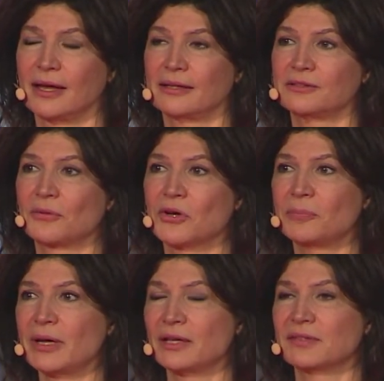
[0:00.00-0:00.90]
So they're
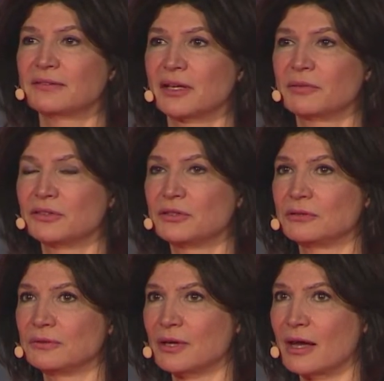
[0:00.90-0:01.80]
paying the
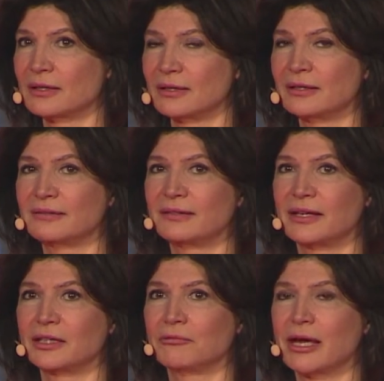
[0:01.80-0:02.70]
substitute, docking his
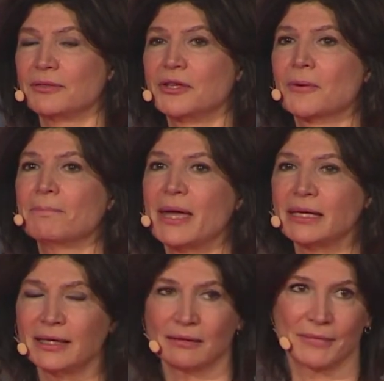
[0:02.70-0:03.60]
daily rate. They're
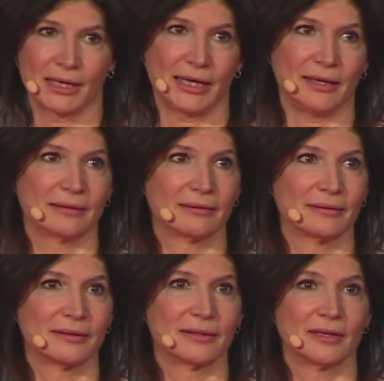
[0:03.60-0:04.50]
making money
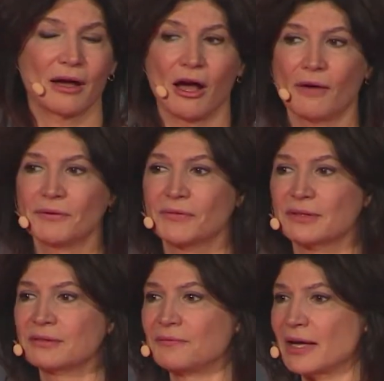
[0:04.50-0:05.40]
off of
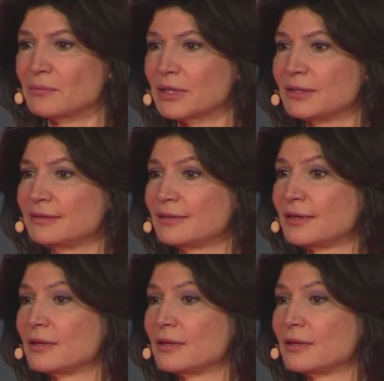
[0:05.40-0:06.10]
this family's